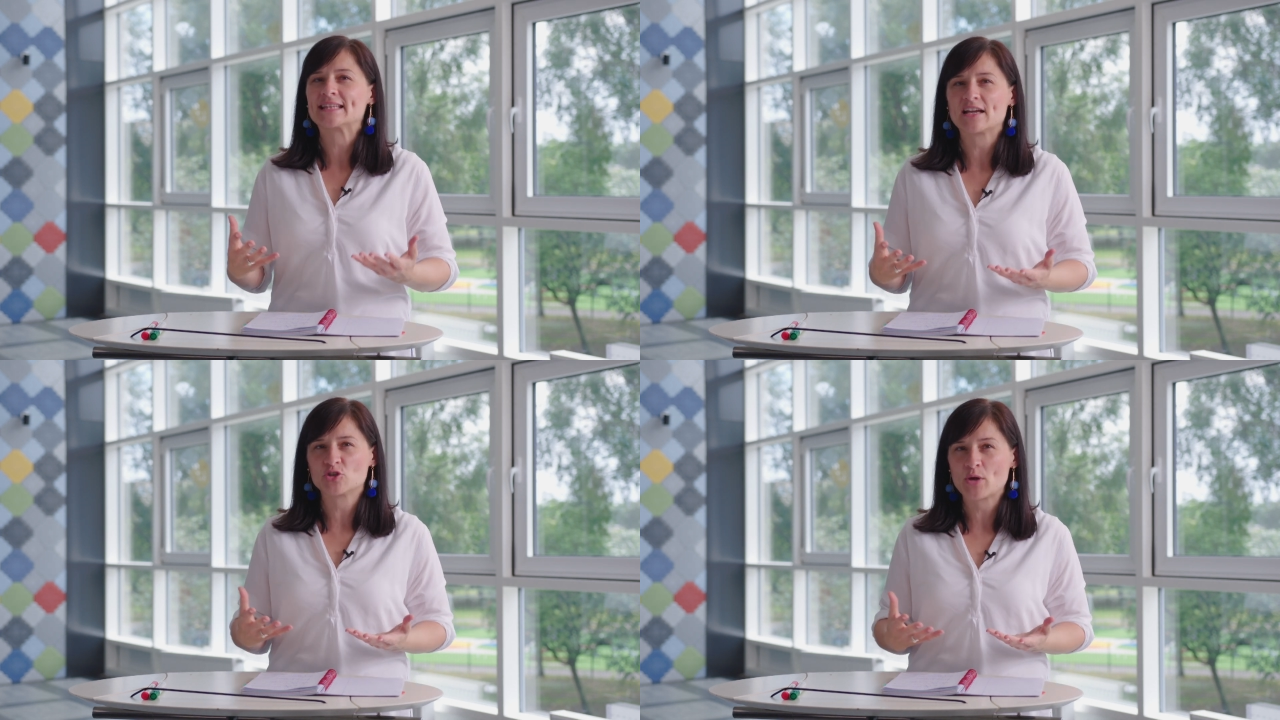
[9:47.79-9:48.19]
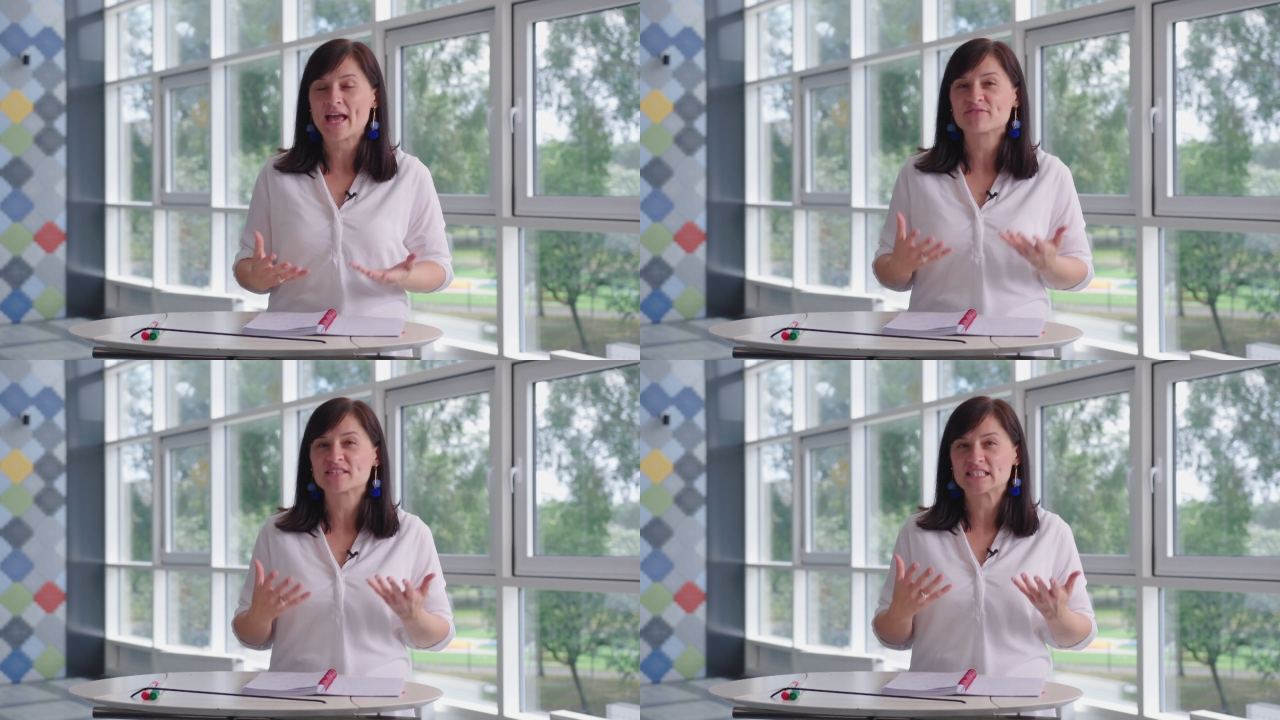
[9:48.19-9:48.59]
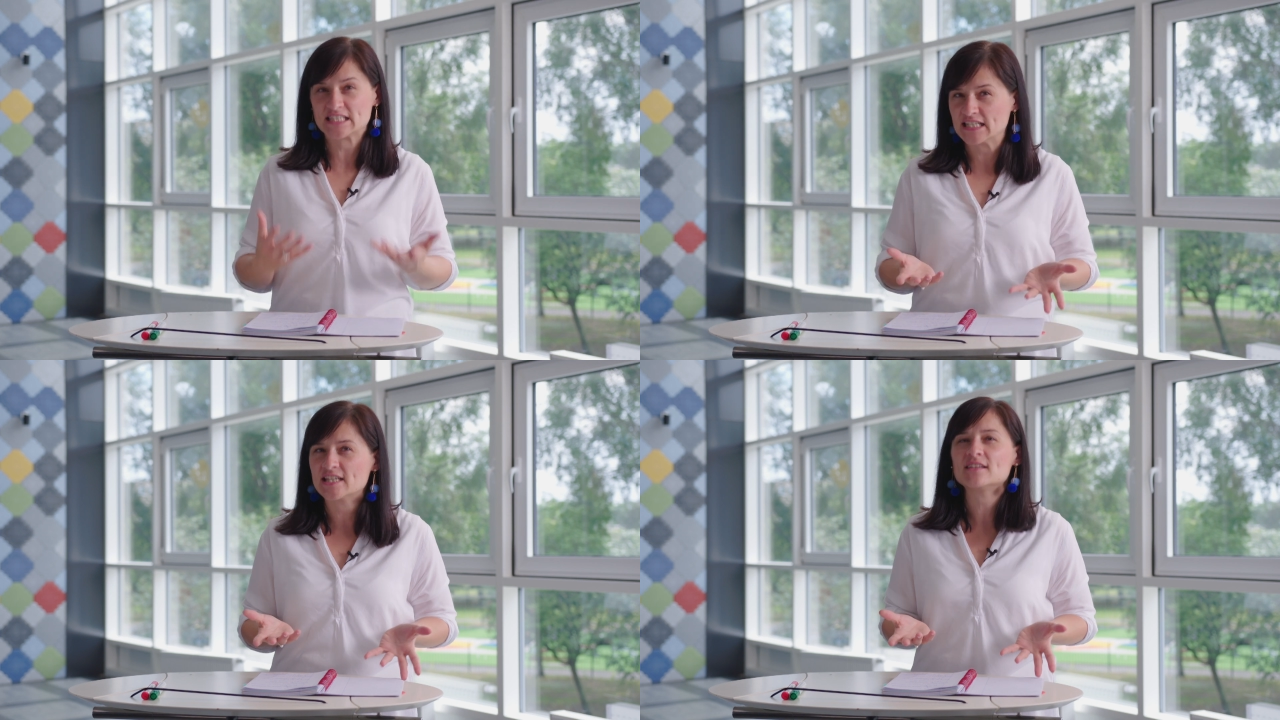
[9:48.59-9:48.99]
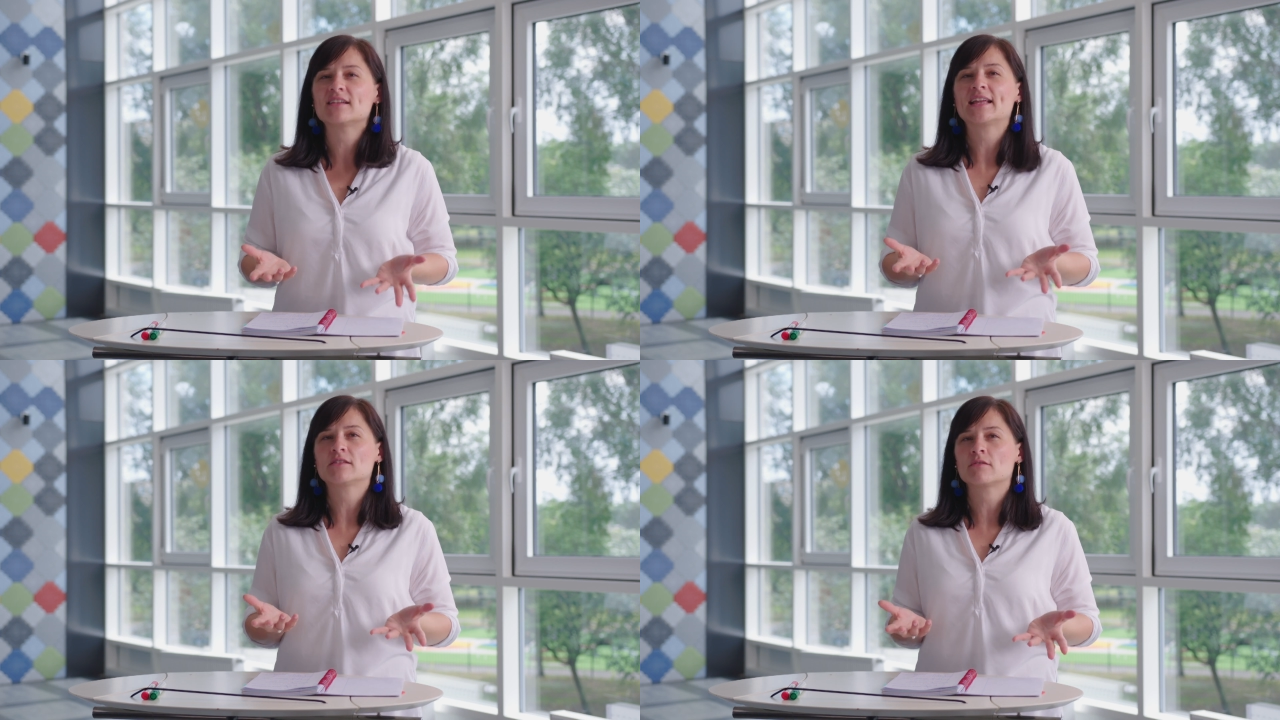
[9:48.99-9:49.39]
that you have
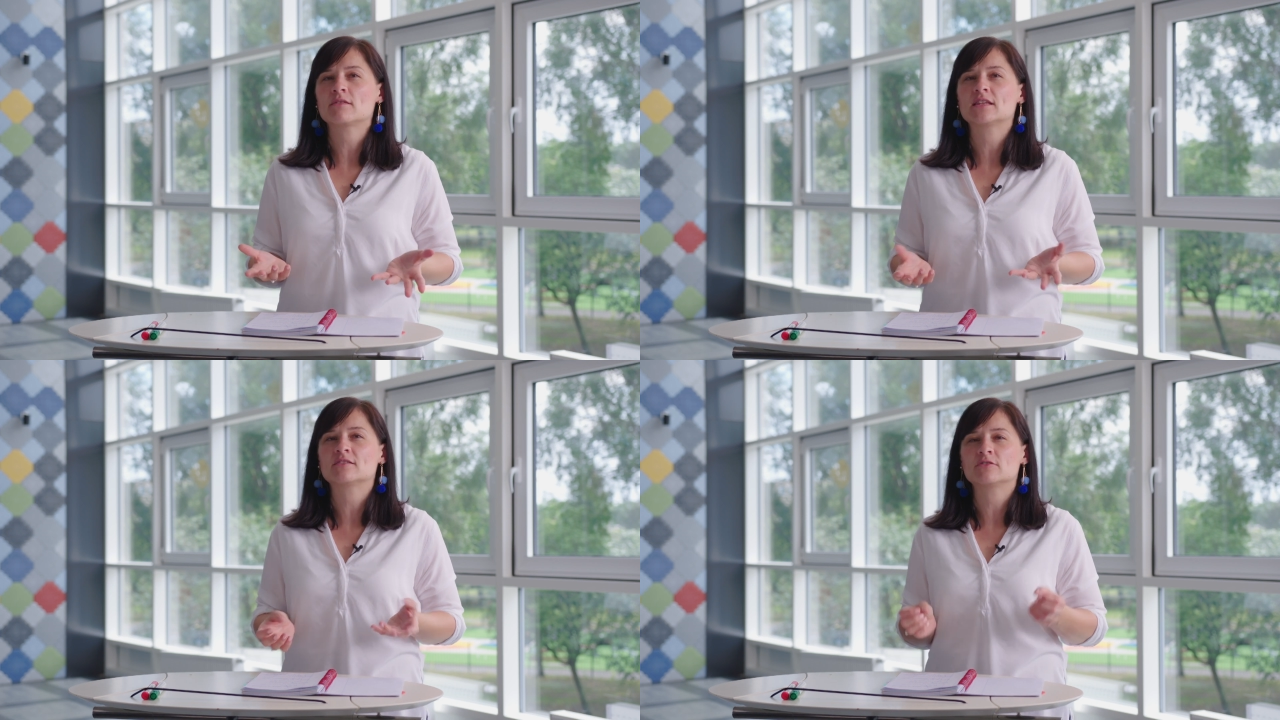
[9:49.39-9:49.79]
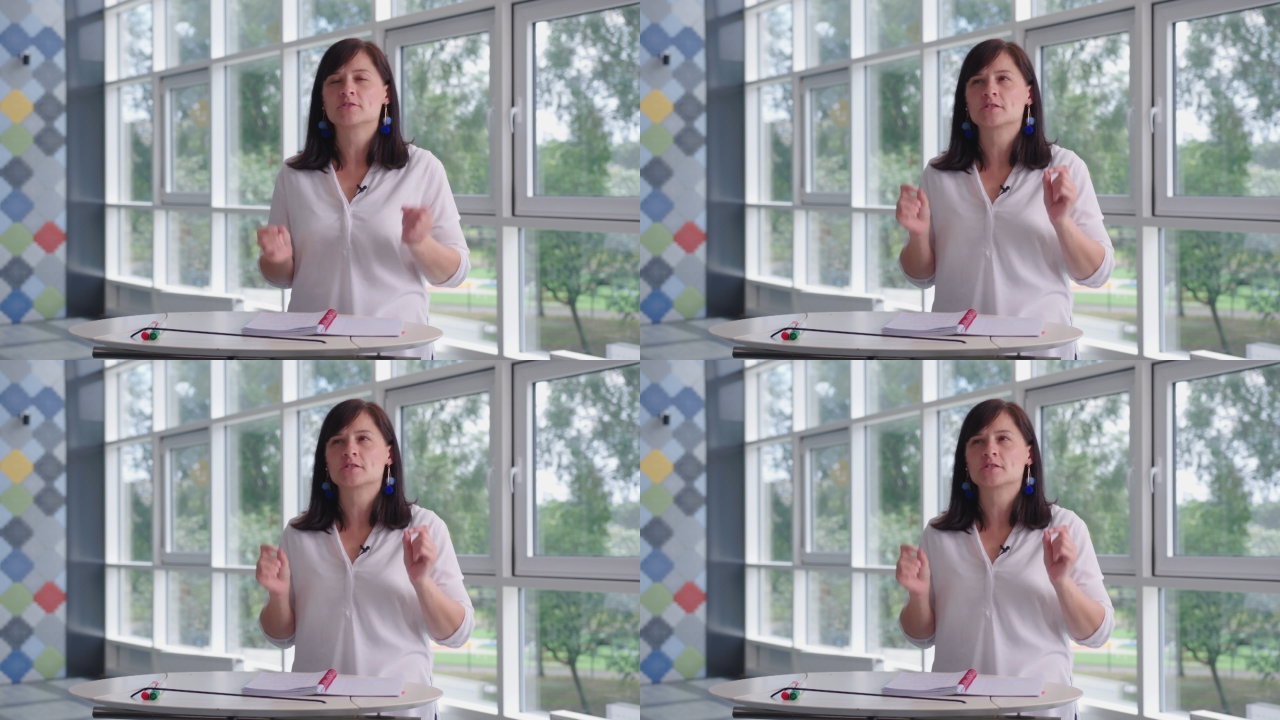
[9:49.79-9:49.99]
seen at the theater,